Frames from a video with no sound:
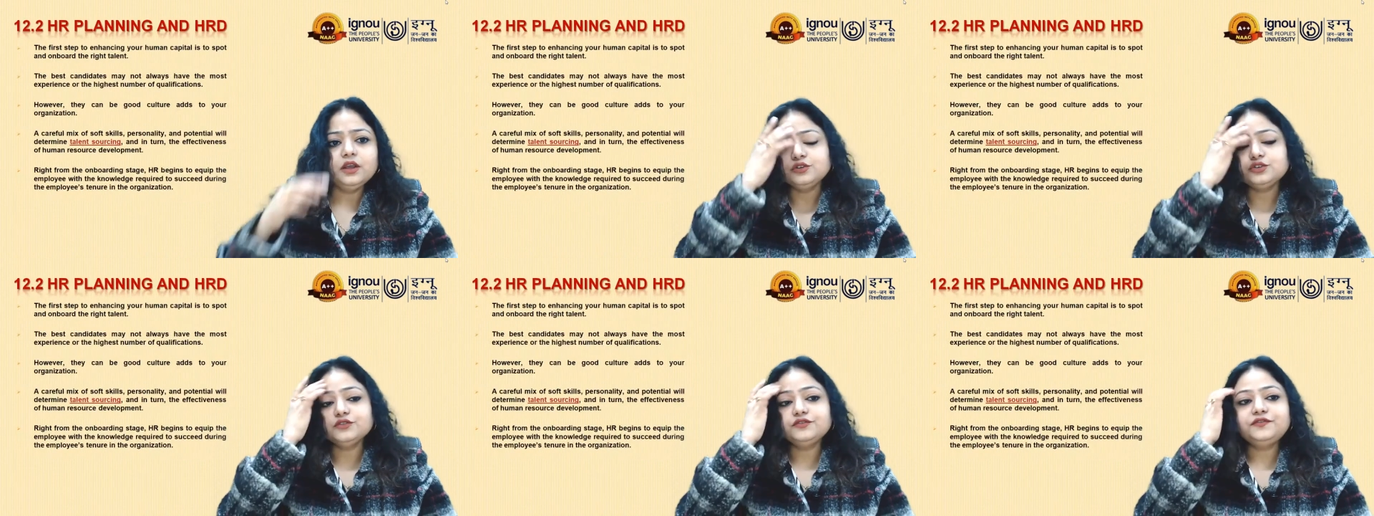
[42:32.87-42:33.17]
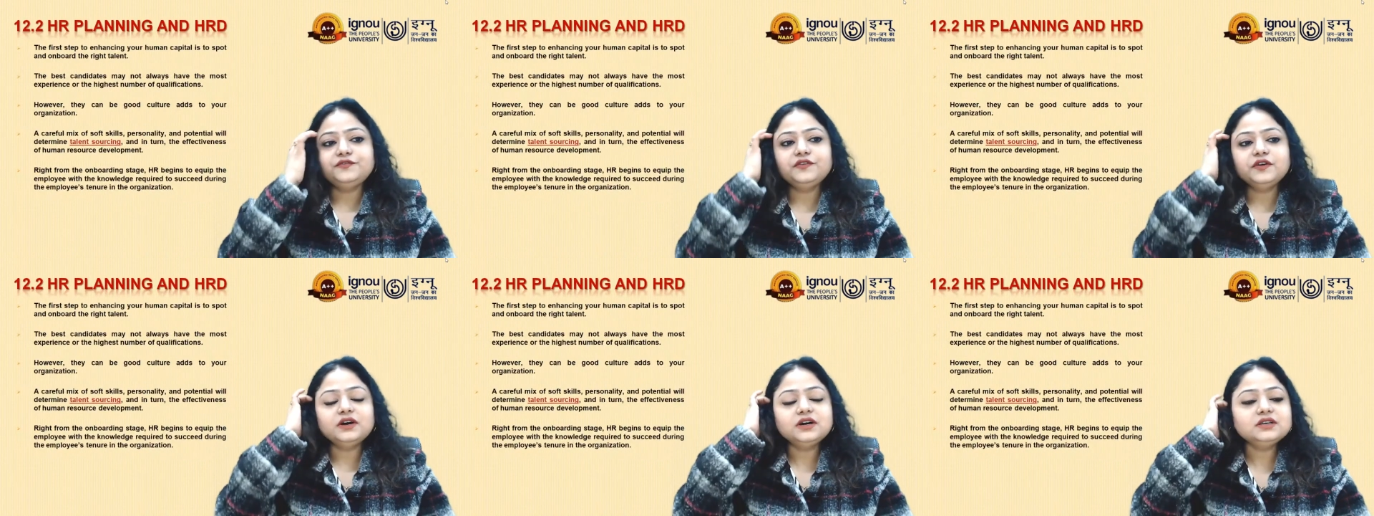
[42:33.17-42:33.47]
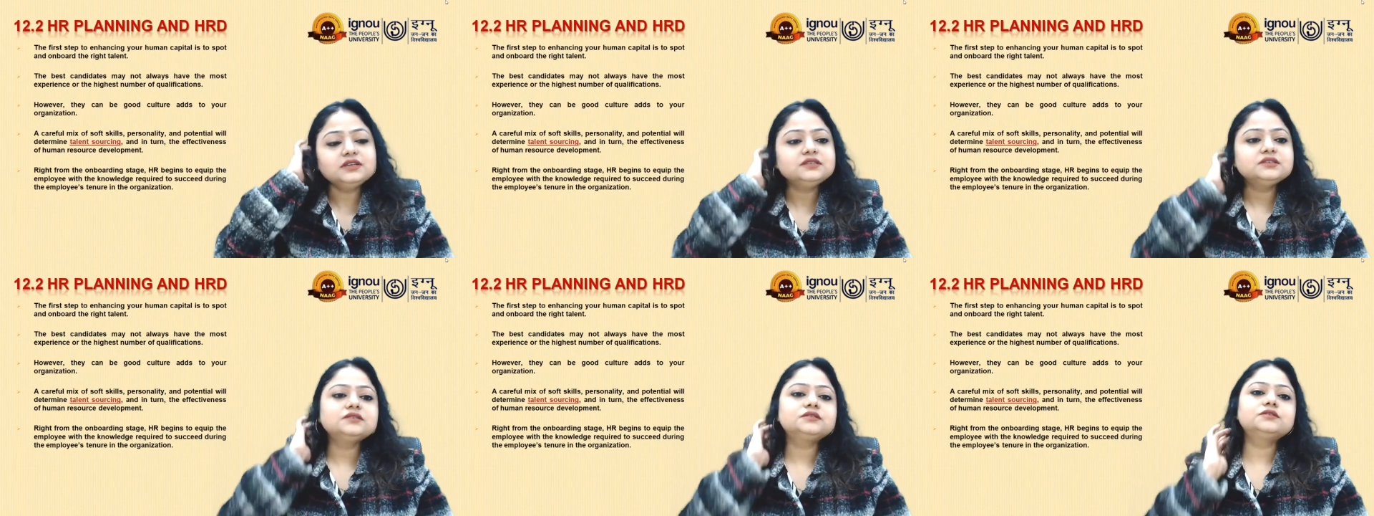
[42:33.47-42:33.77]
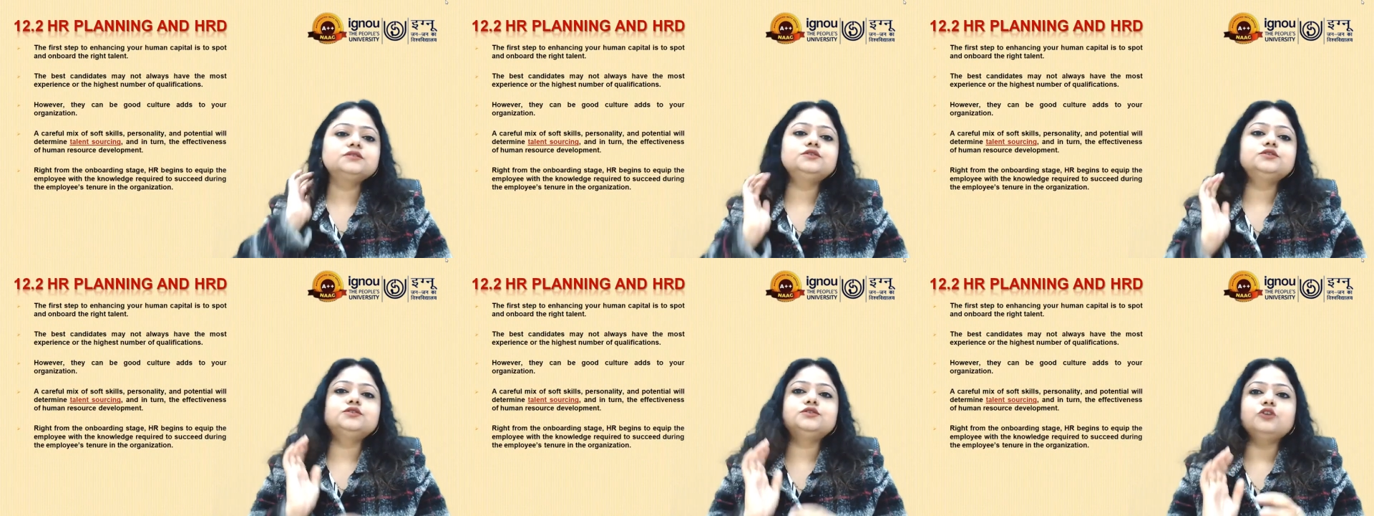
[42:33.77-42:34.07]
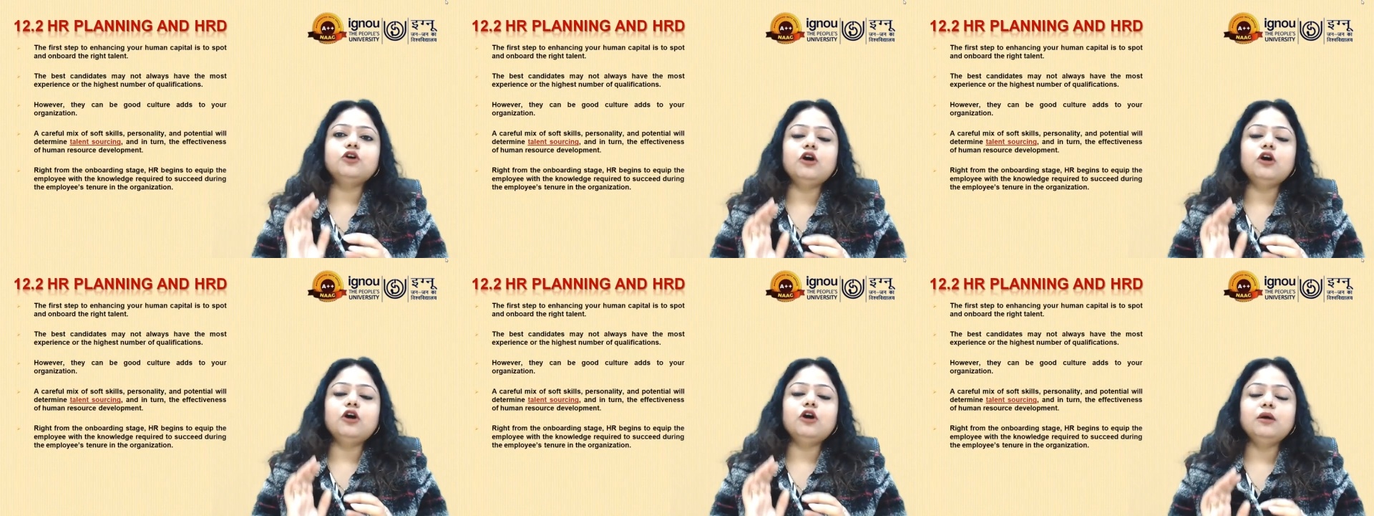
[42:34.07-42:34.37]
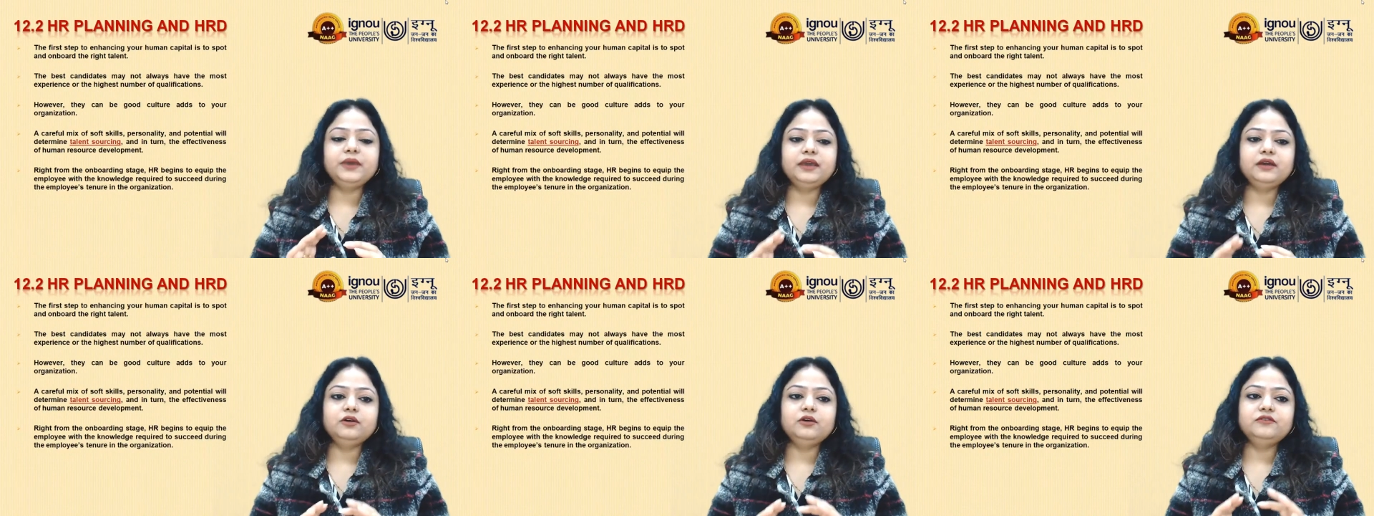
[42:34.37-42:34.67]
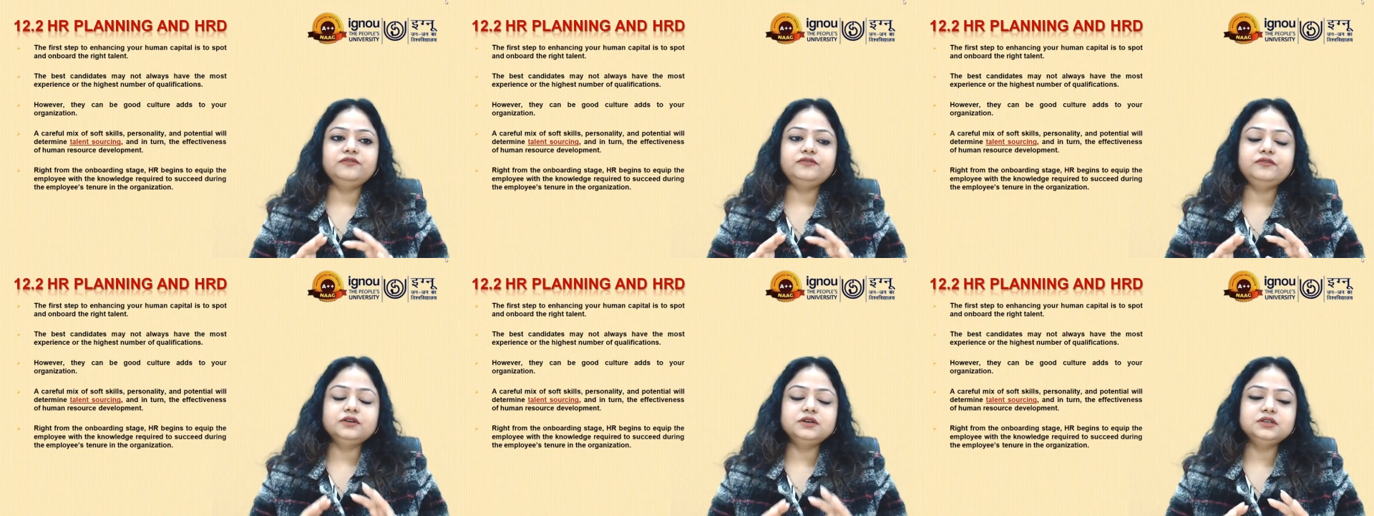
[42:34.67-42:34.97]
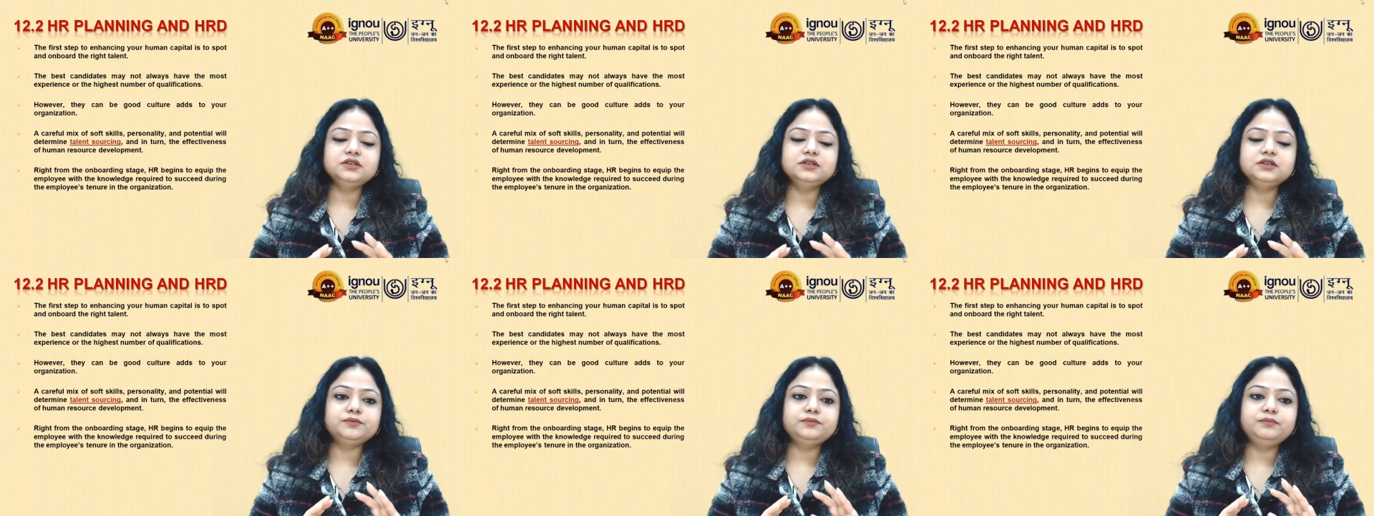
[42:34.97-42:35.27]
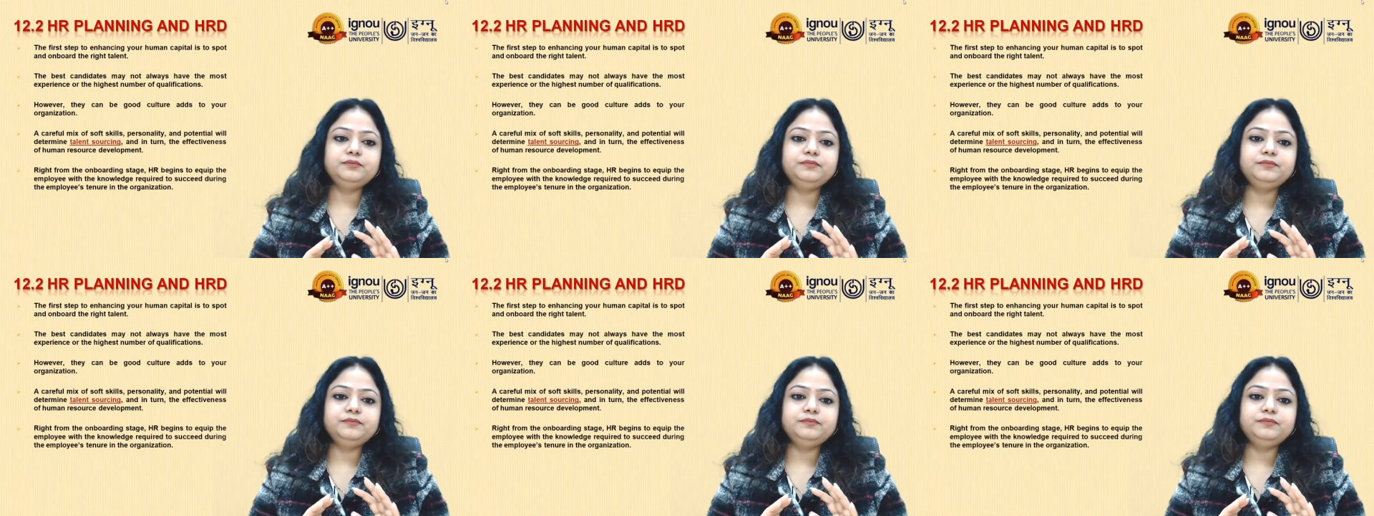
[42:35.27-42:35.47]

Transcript: So, first topic or first